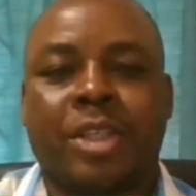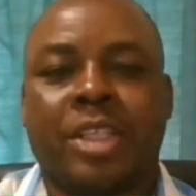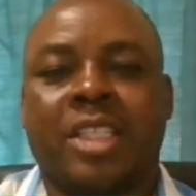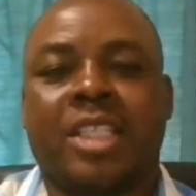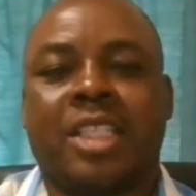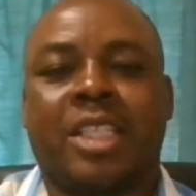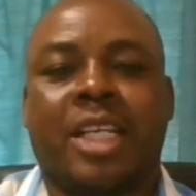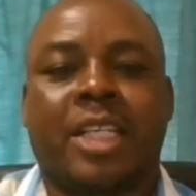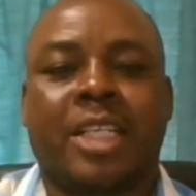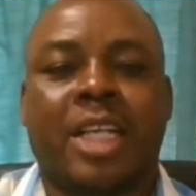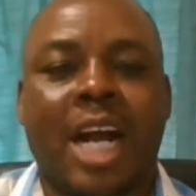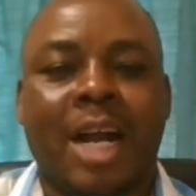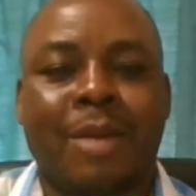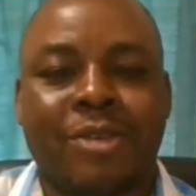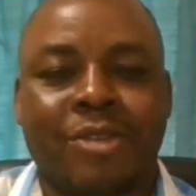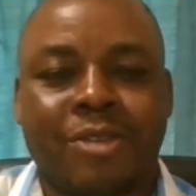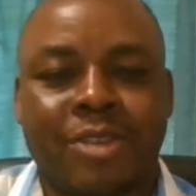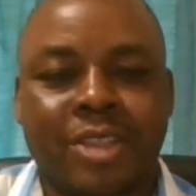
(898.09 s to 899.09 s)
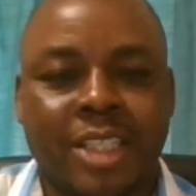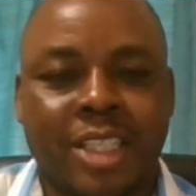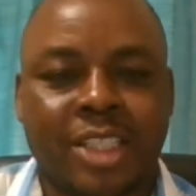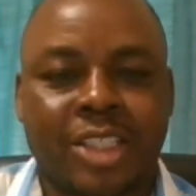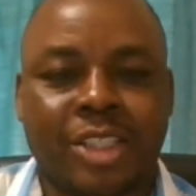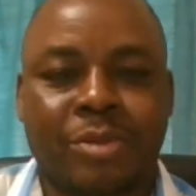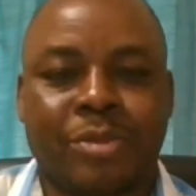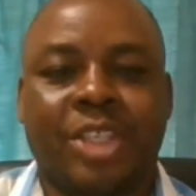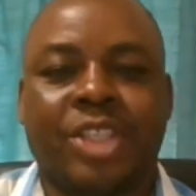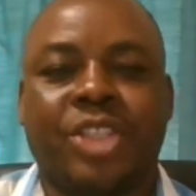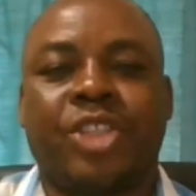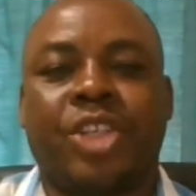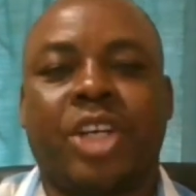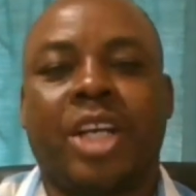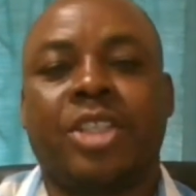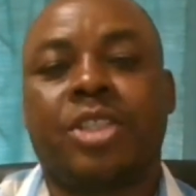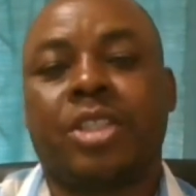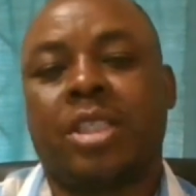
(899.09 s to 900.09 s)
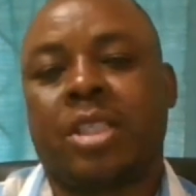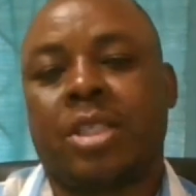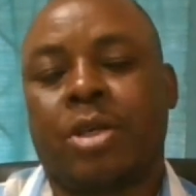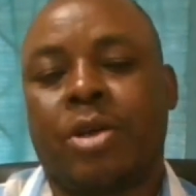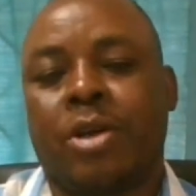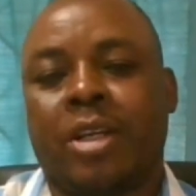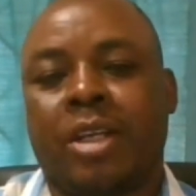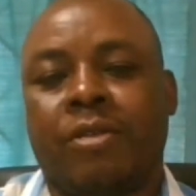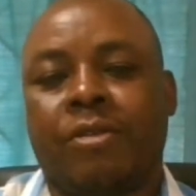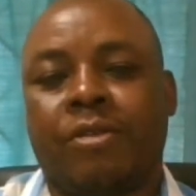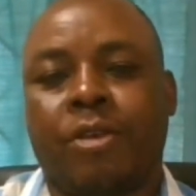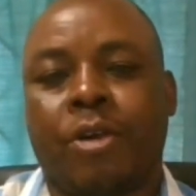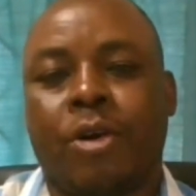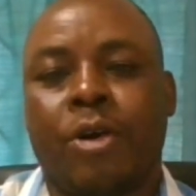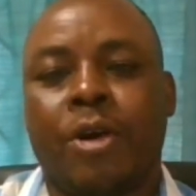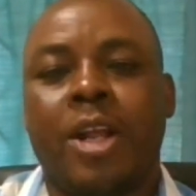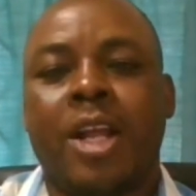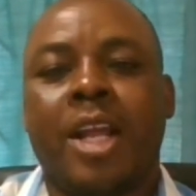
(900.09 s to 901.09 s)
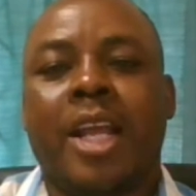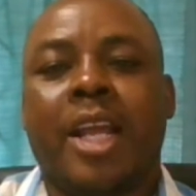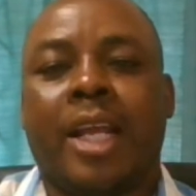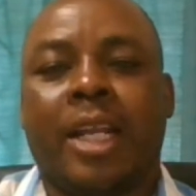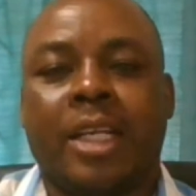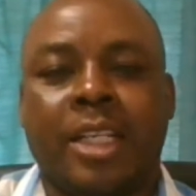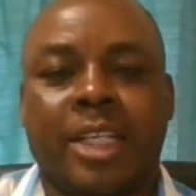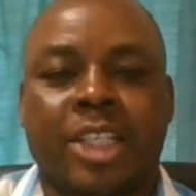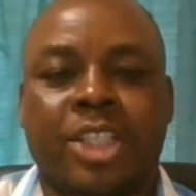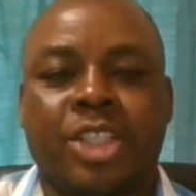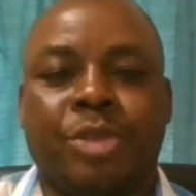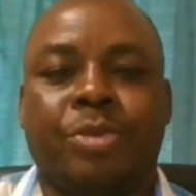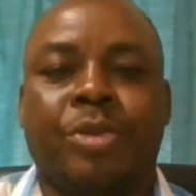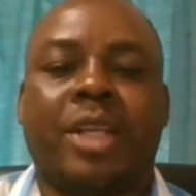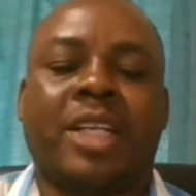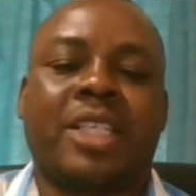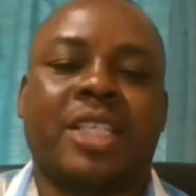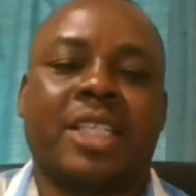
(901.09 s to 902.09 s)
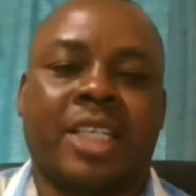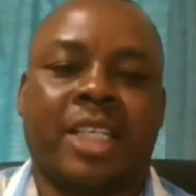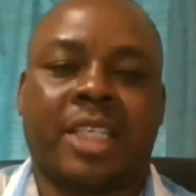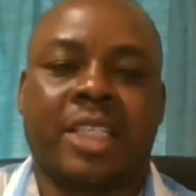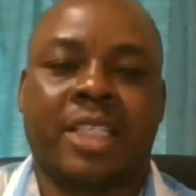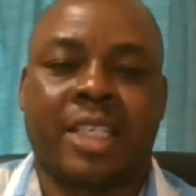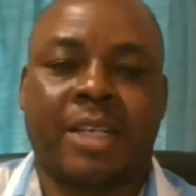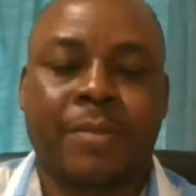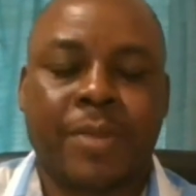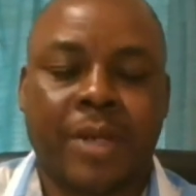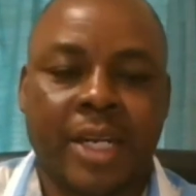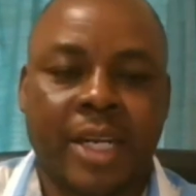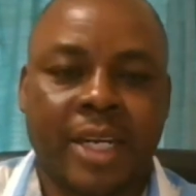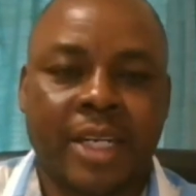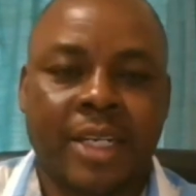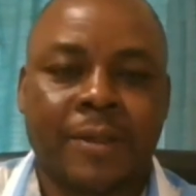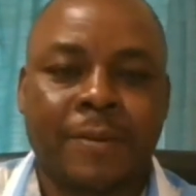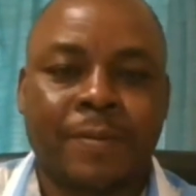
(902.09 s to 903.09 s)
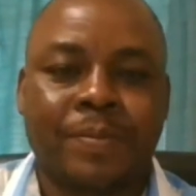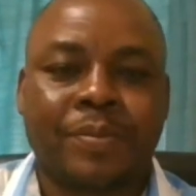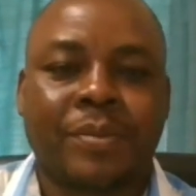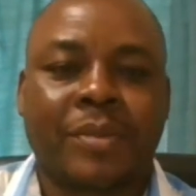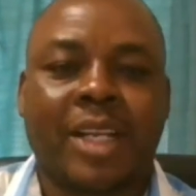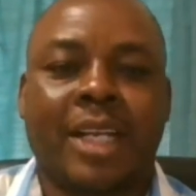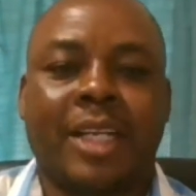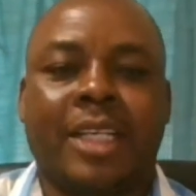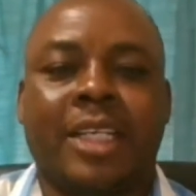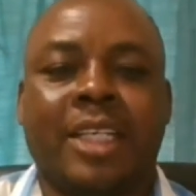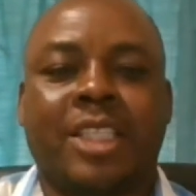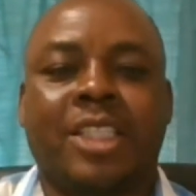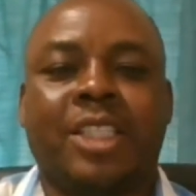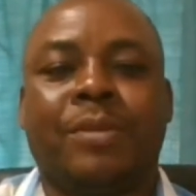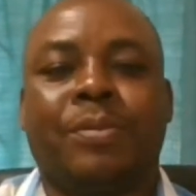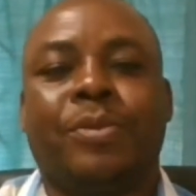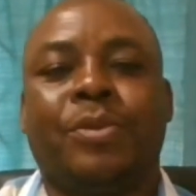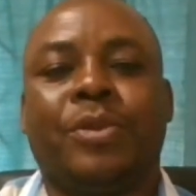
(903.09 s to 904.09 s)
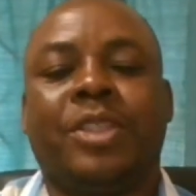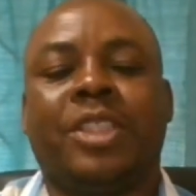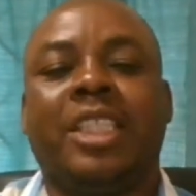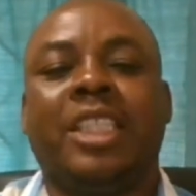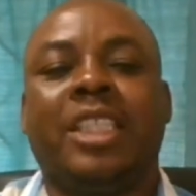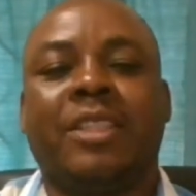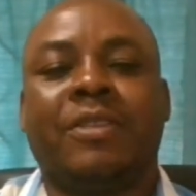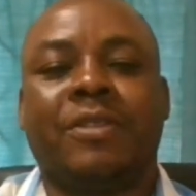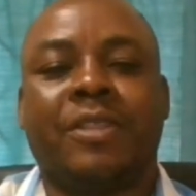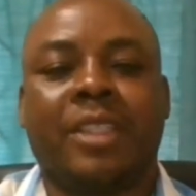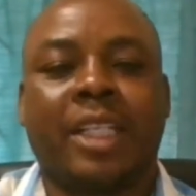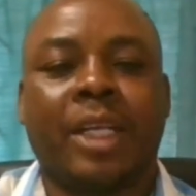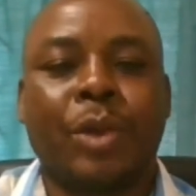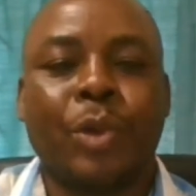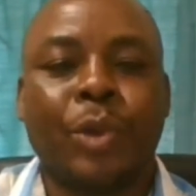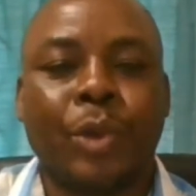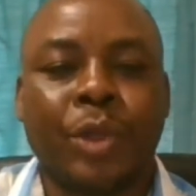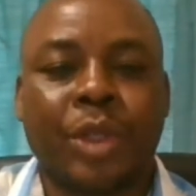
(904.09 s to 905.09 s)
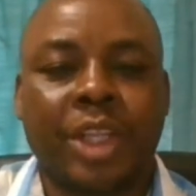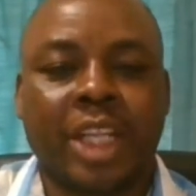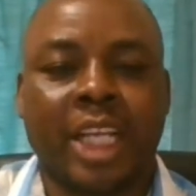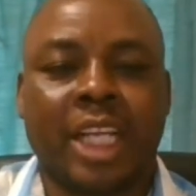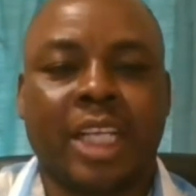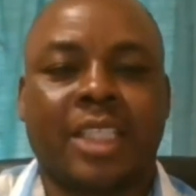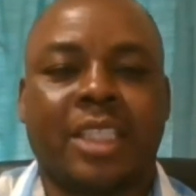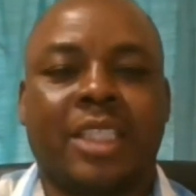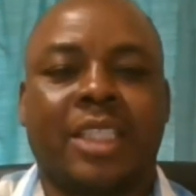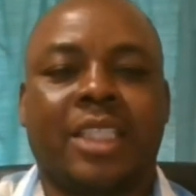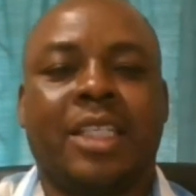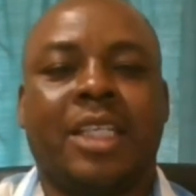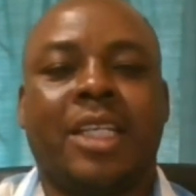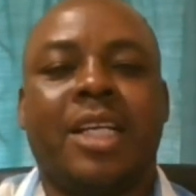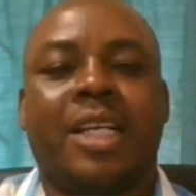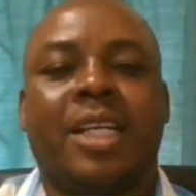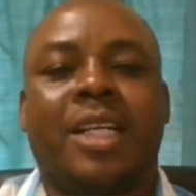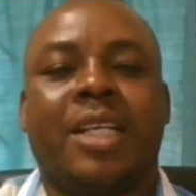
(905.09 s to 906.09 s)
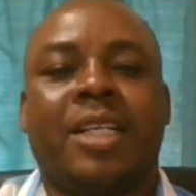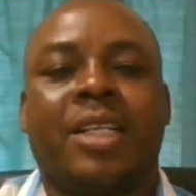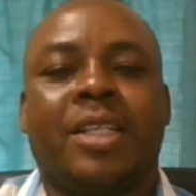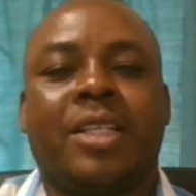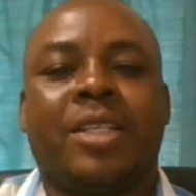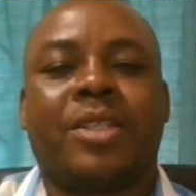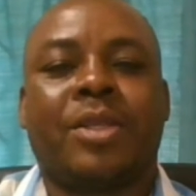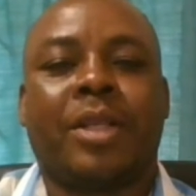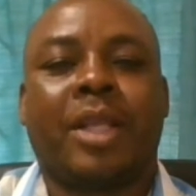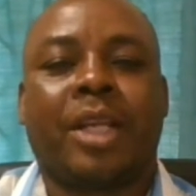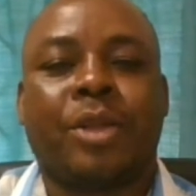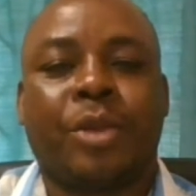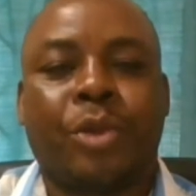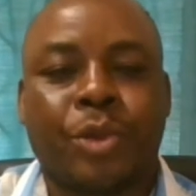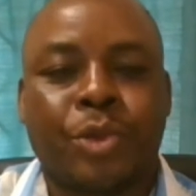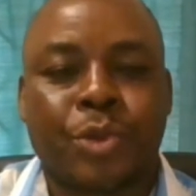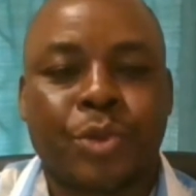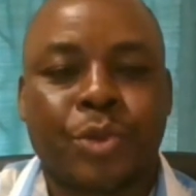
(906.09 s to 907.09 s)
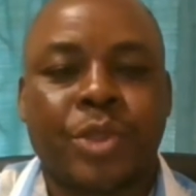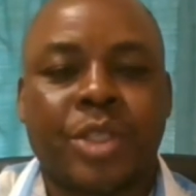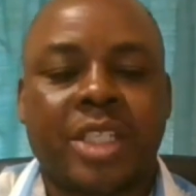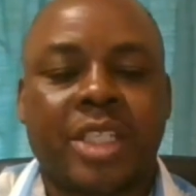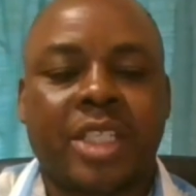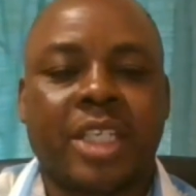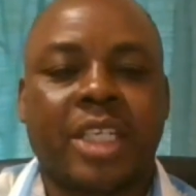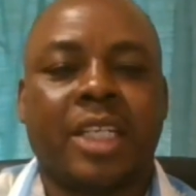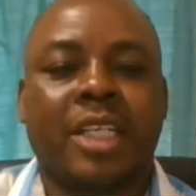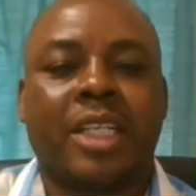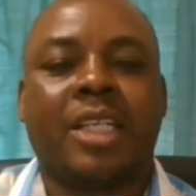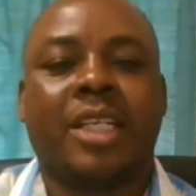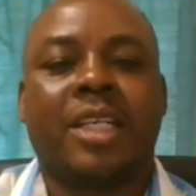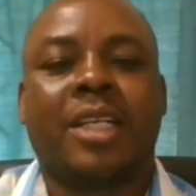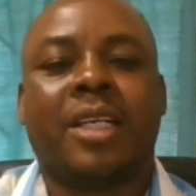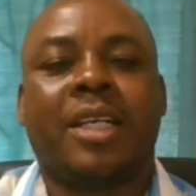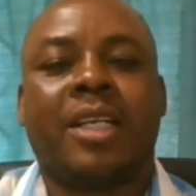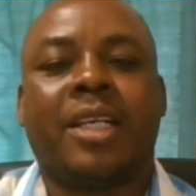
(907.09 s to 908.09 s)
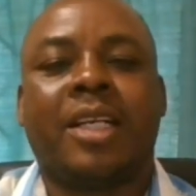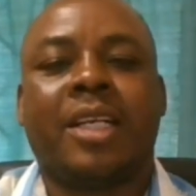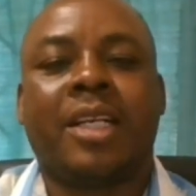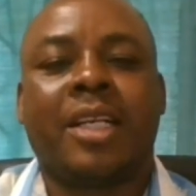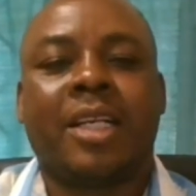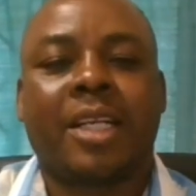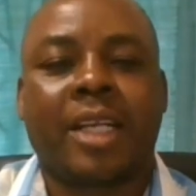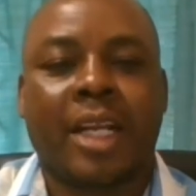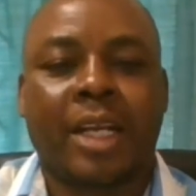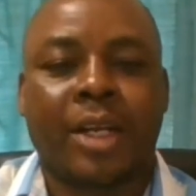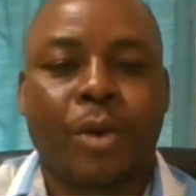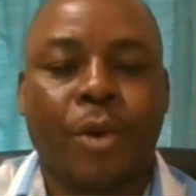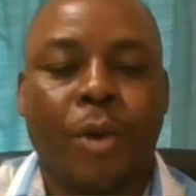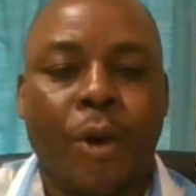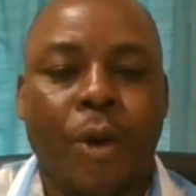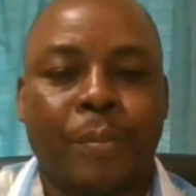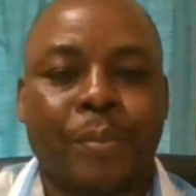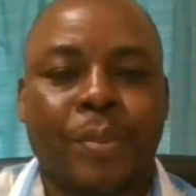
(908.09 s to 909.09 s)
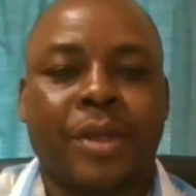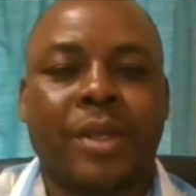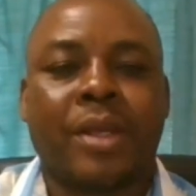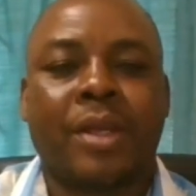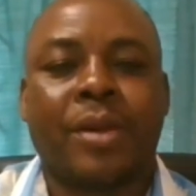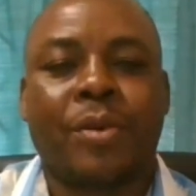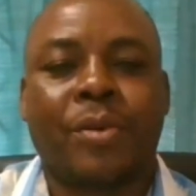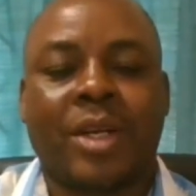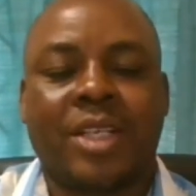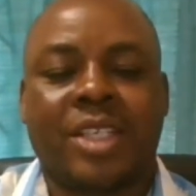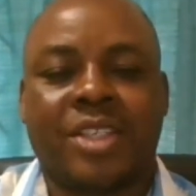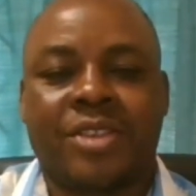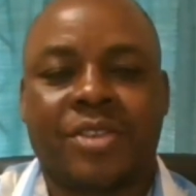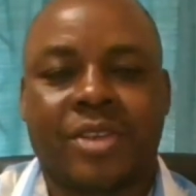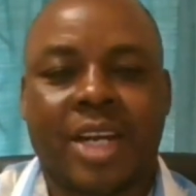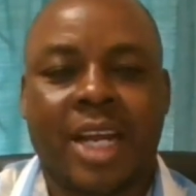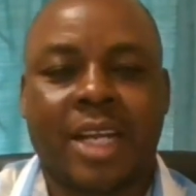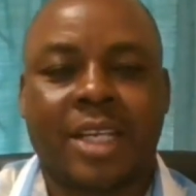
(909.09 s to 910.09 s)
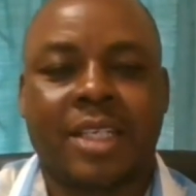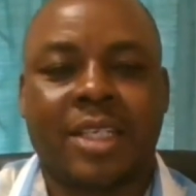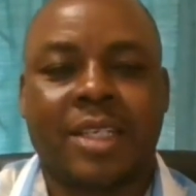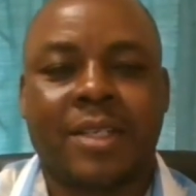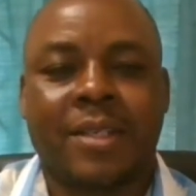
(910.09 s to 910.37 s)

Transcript: This is the type of leadership the church is longing for, a leadership that is exemplary, a leadership which gives the good things so that those who see can copy what is right.